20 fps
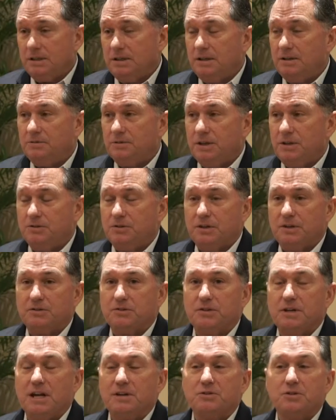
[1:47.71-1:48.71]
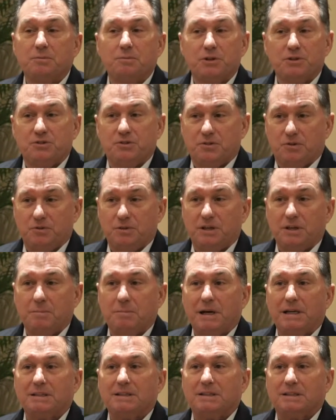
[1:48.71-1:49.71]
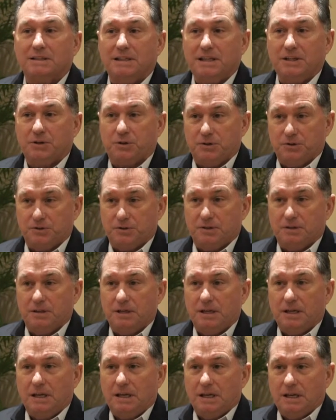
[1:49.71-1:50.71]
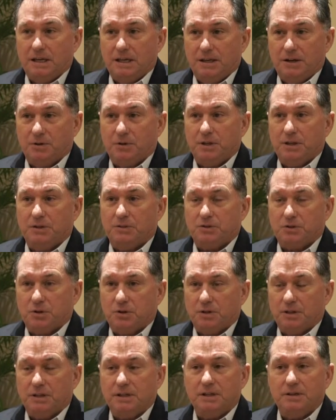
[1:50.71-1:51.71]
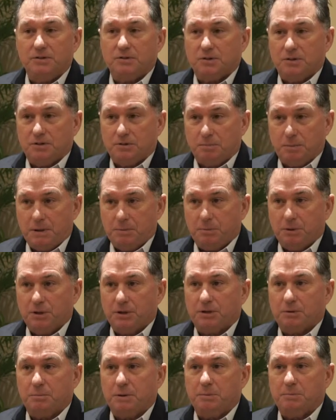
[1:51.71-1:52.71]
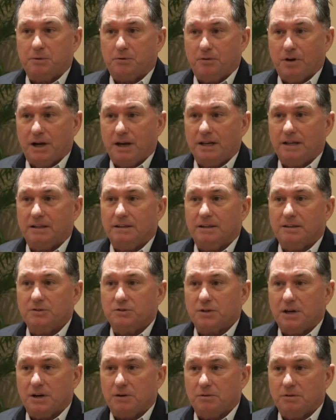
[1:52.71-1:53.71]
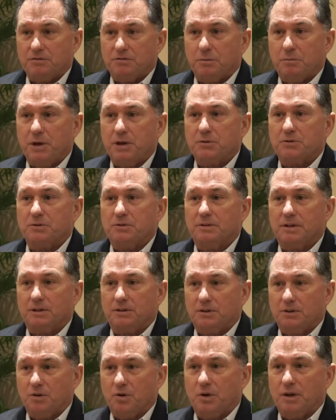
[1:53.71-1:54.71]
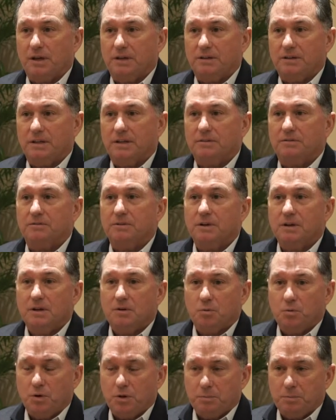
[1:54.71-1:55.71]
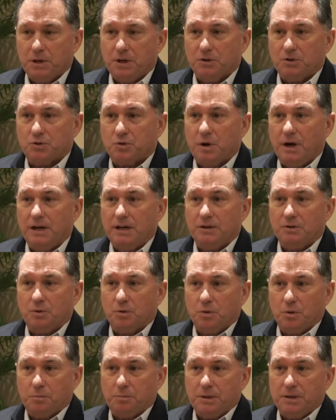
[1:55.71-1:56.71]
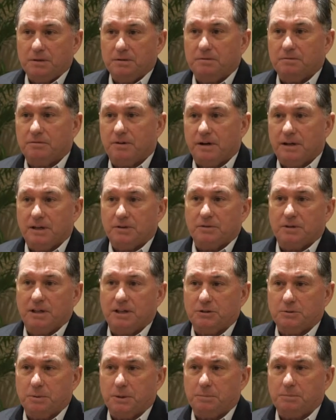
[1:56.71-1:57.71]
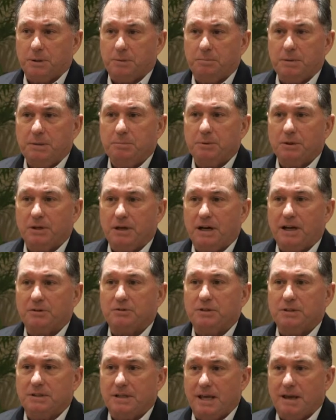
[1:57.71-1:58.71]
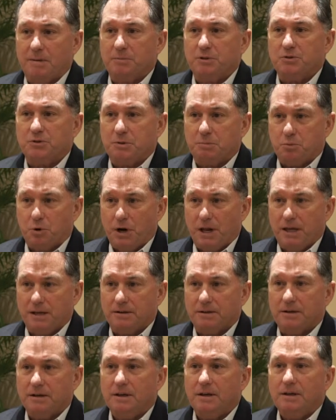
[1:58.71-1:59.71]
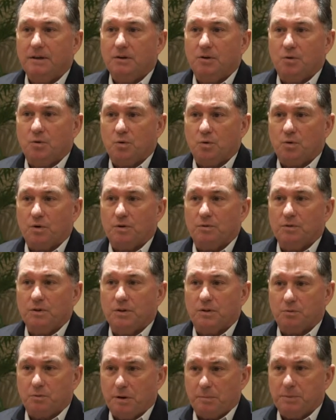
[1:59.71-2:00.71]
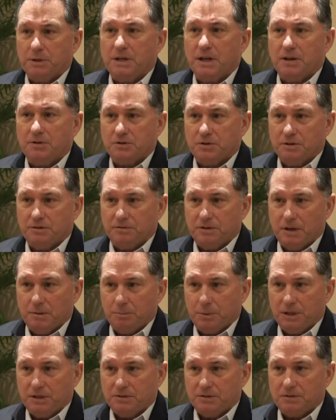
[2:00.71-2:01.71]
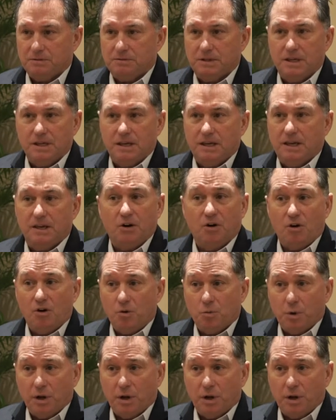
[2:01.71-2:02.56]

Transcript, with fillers: You know, it's, it's not so much only about the leakers you know, it certainly is, is people that could be providing insider information that could go ahead and give, whether it be on trading or whether it be a financial aspect, but people that actually damage the brand or the reputation of companies in all